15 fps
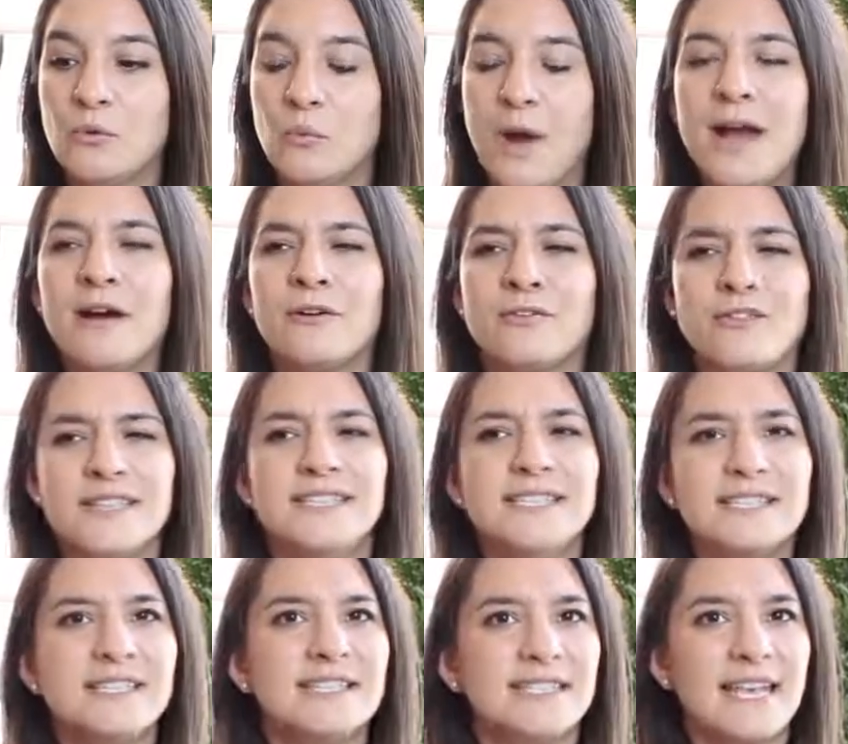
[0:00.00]
wow, this
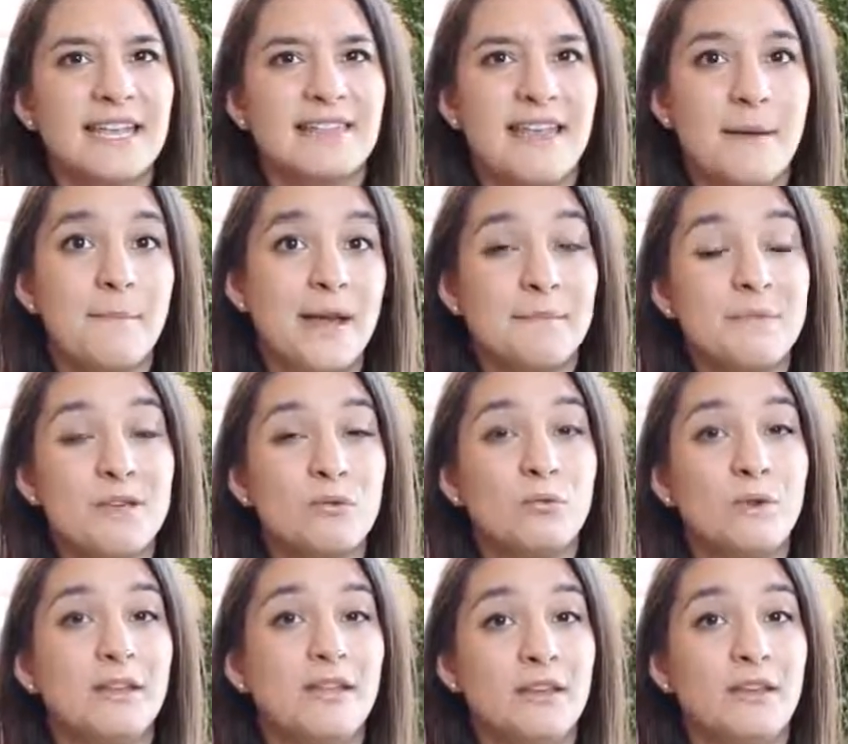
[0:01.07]
is a site that might be a
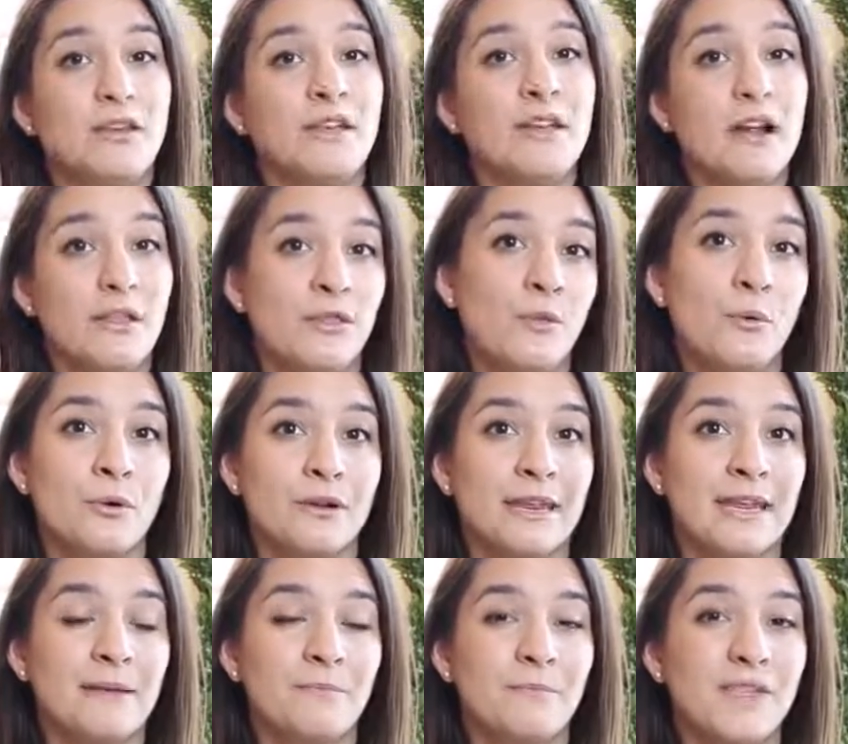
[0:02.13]
really good
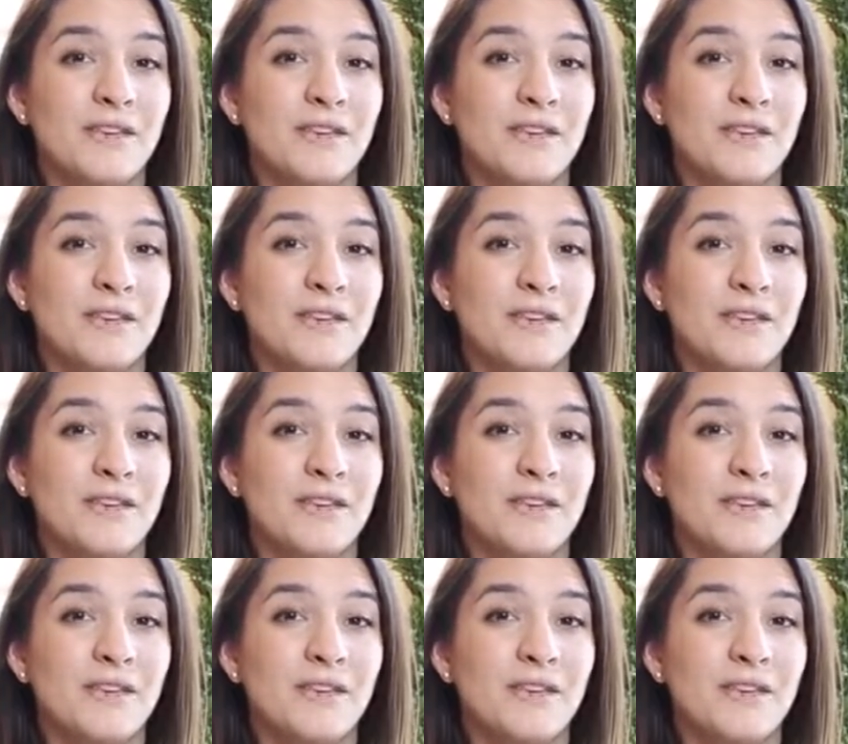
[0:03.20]
authority.